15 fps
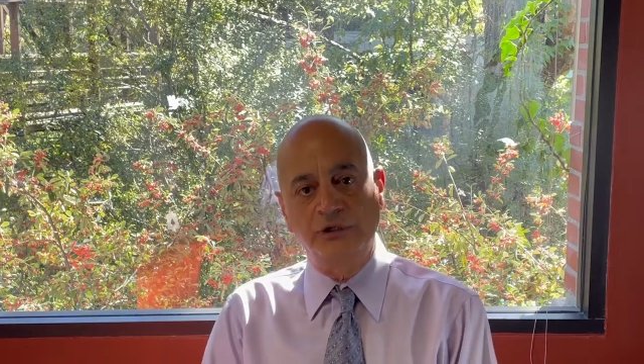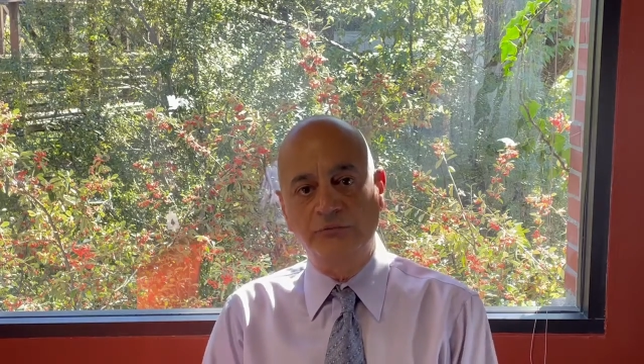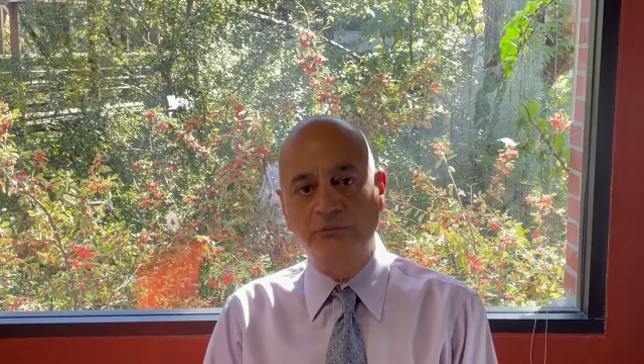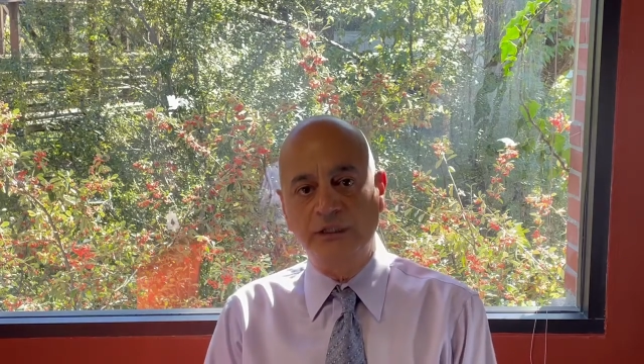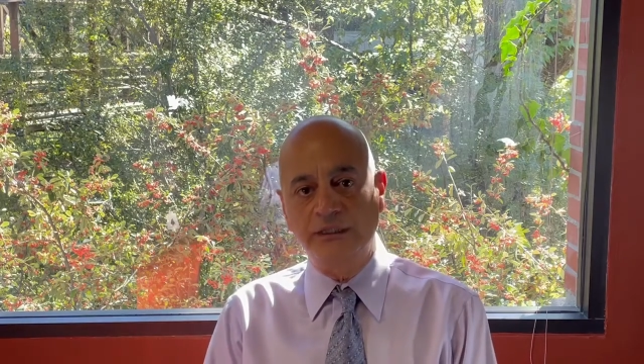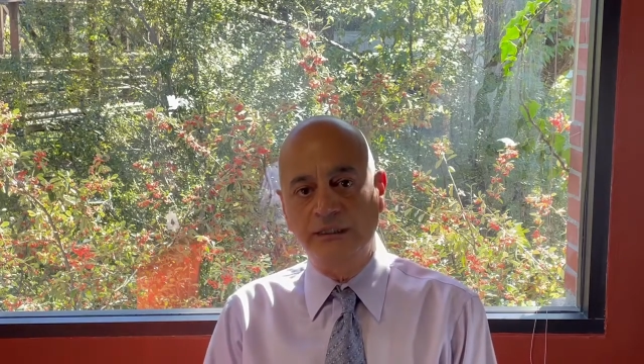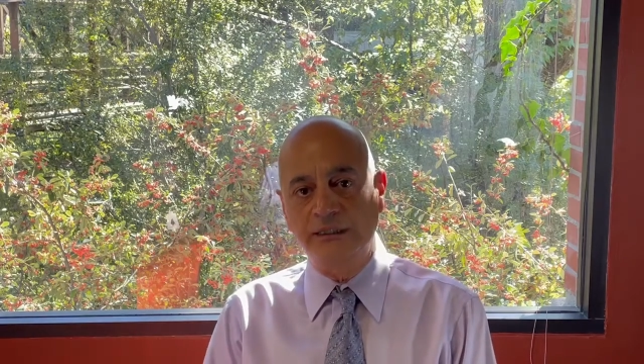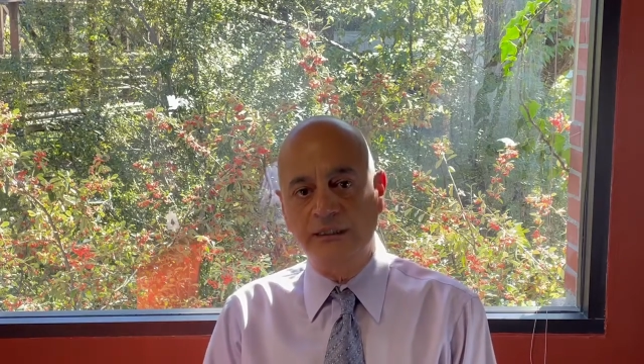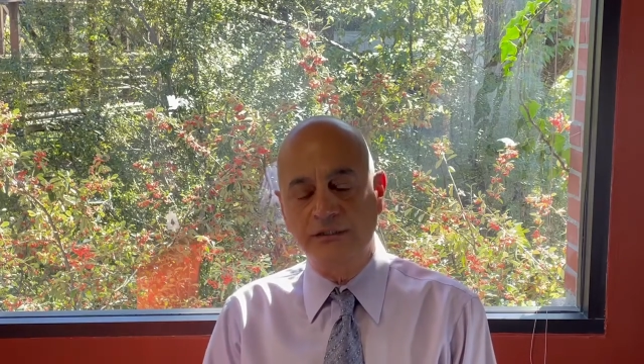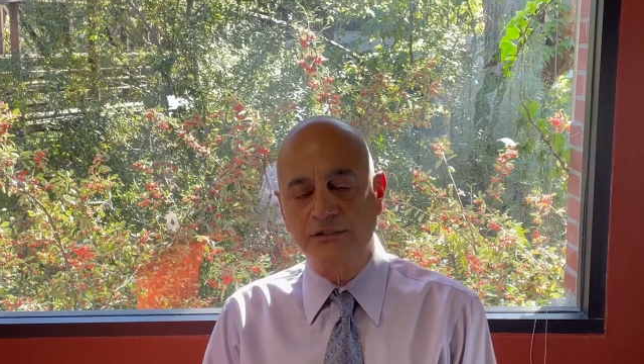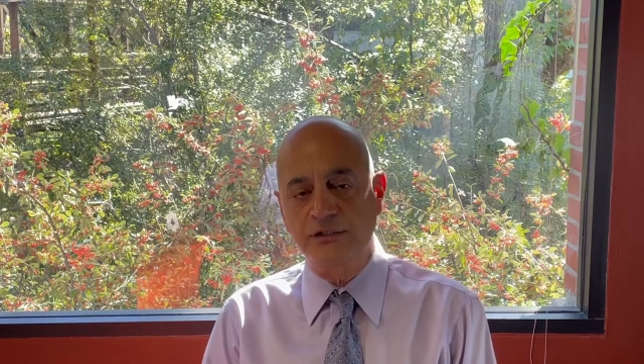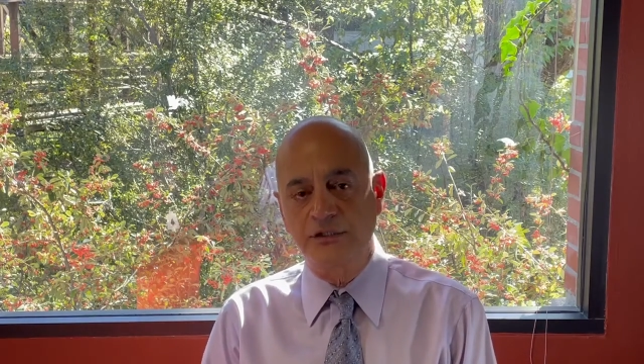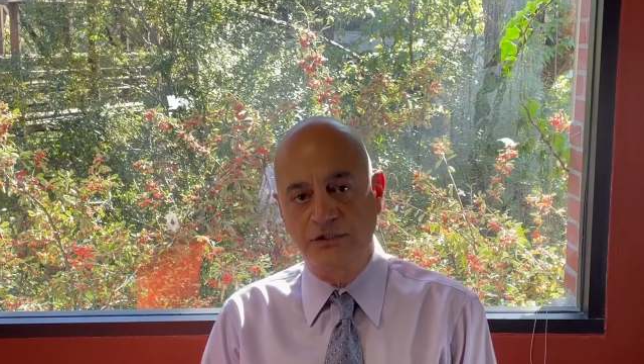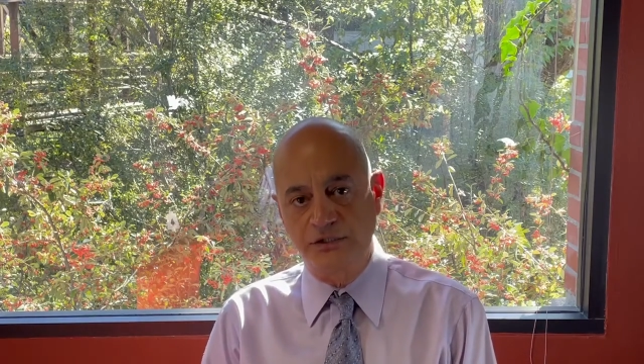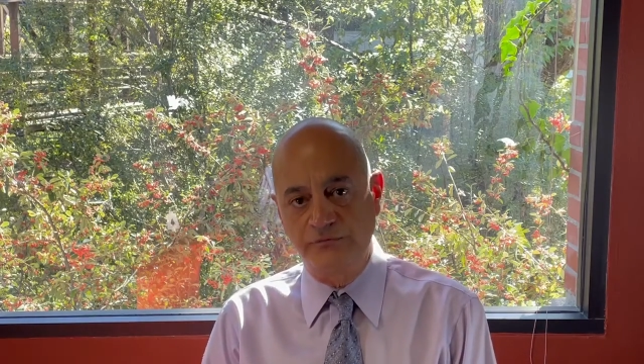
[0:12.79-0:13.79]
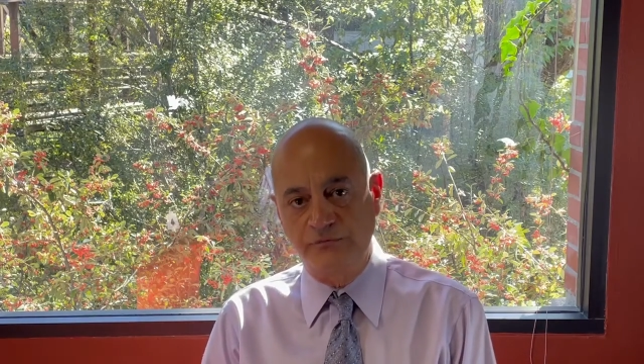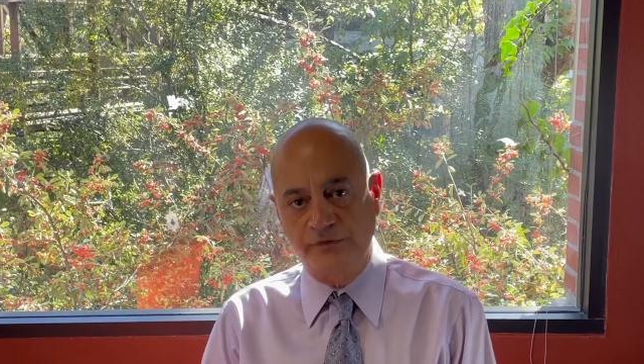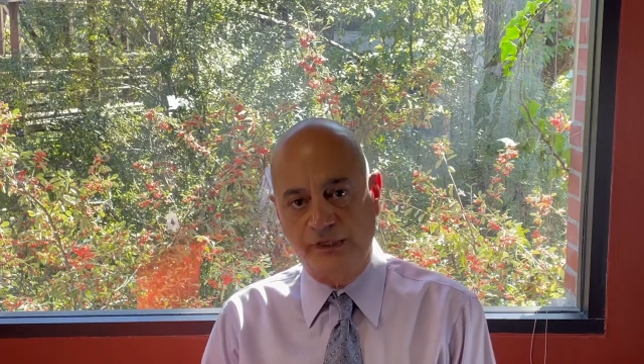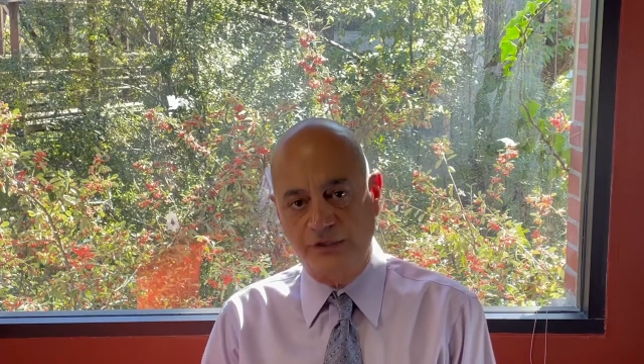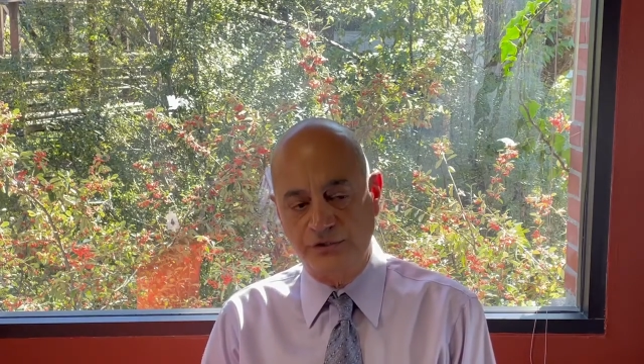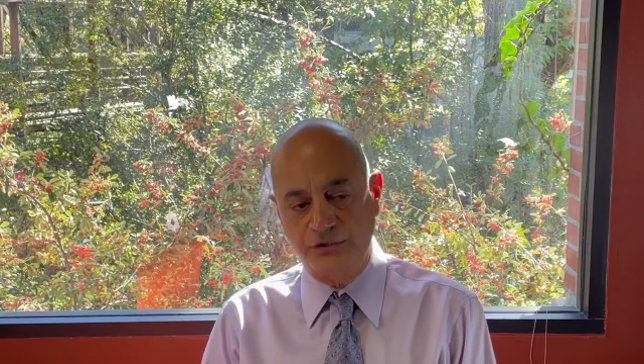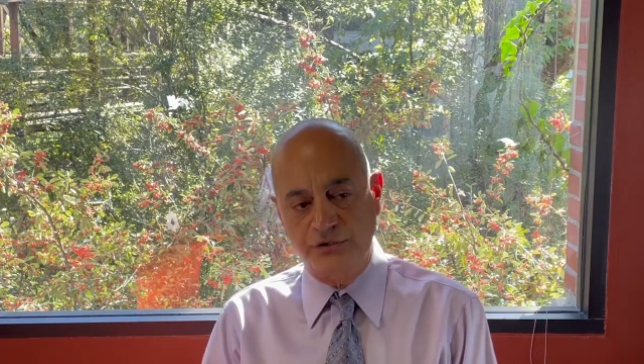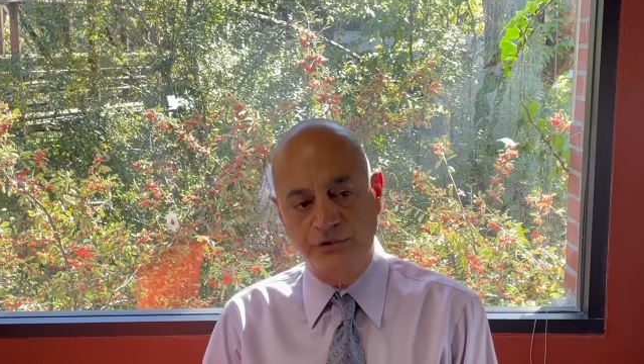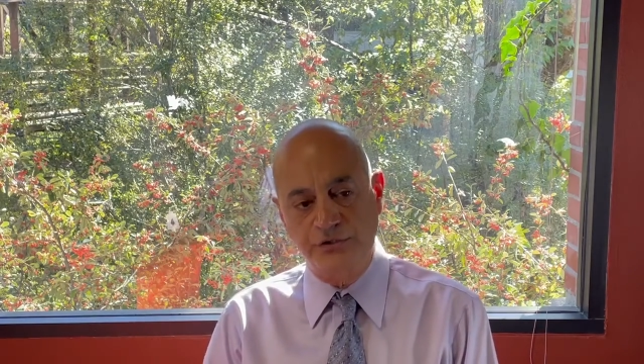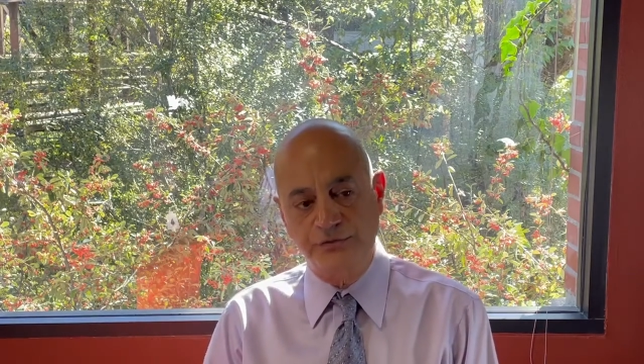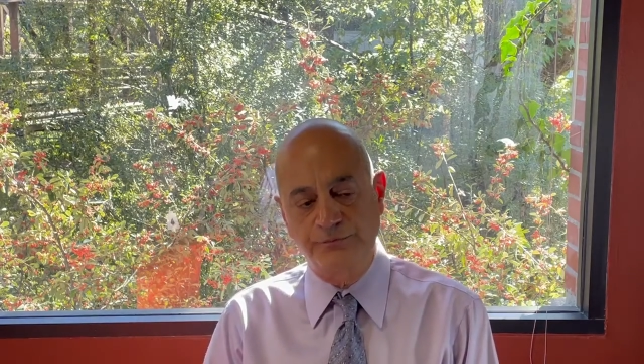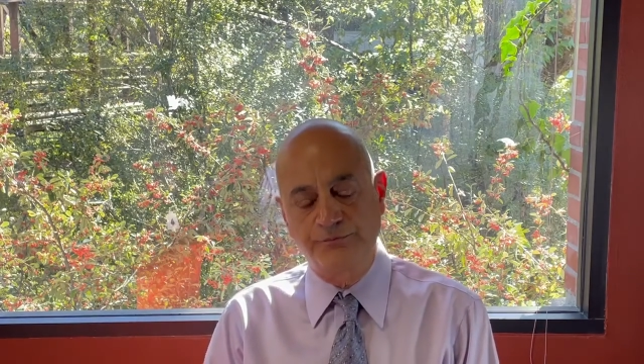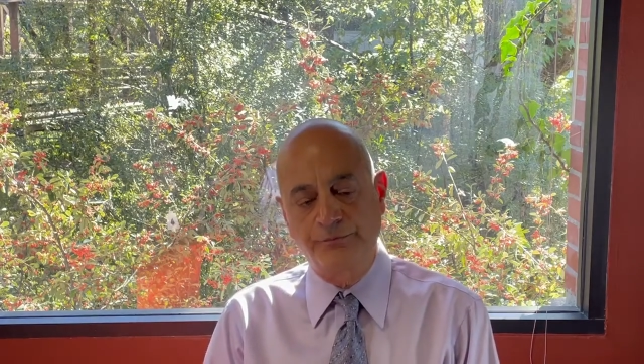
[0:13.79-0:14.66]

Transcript: mediate such infections.